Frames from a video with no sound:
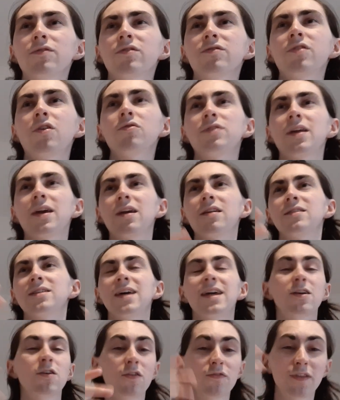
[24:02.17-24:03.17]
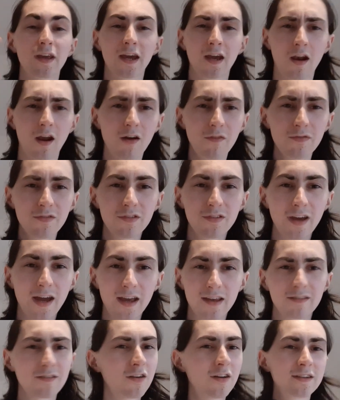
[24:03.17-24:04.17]
are told they can take off their gloves
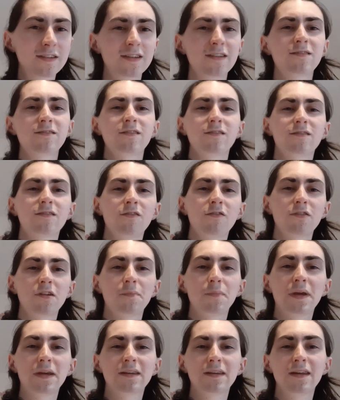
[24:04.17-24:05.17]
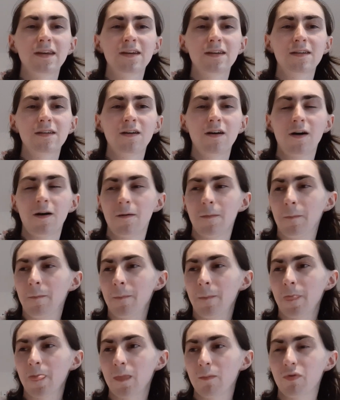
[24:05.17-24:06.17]
at a certain distance along the picnic
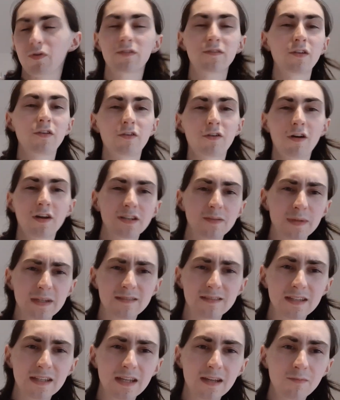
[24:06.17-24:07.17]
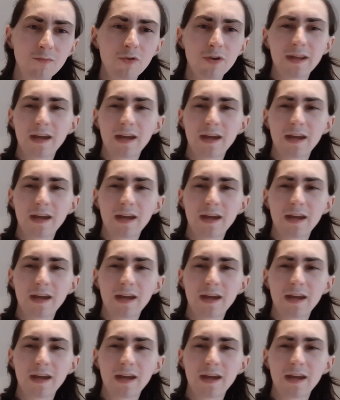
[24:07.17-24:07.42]
because they're not going to be seen anymore.